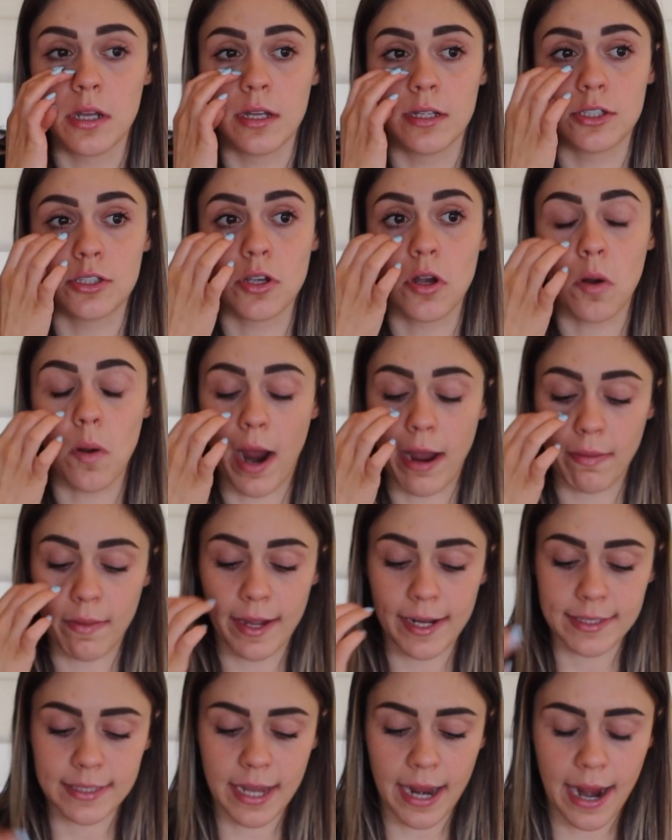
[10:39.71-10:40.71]
So I
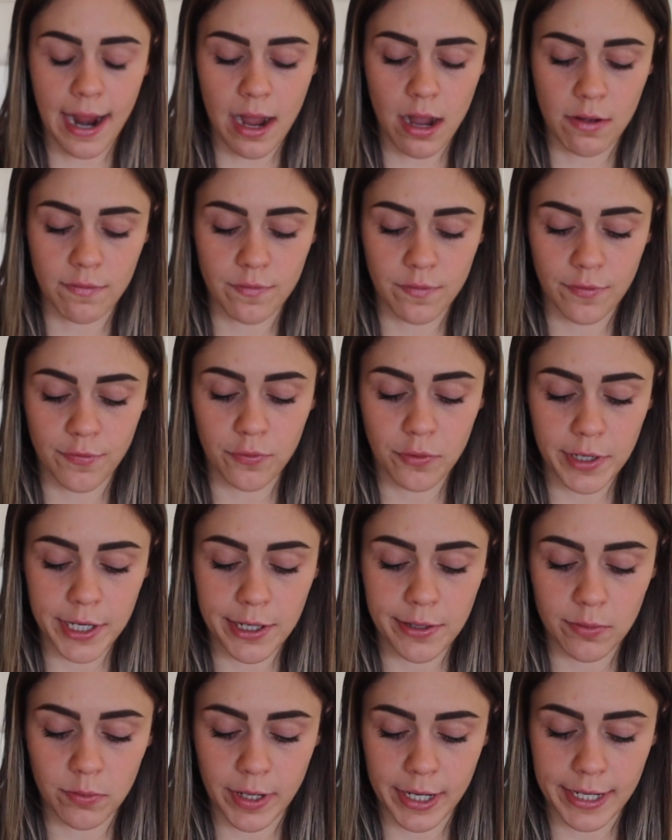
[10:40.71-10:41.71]
like to have
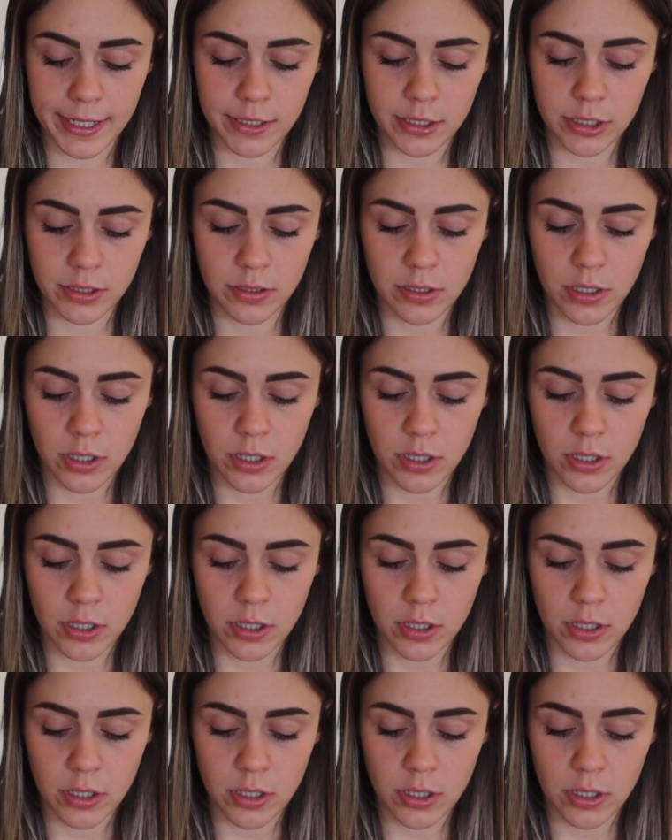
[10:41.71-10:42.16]
free reign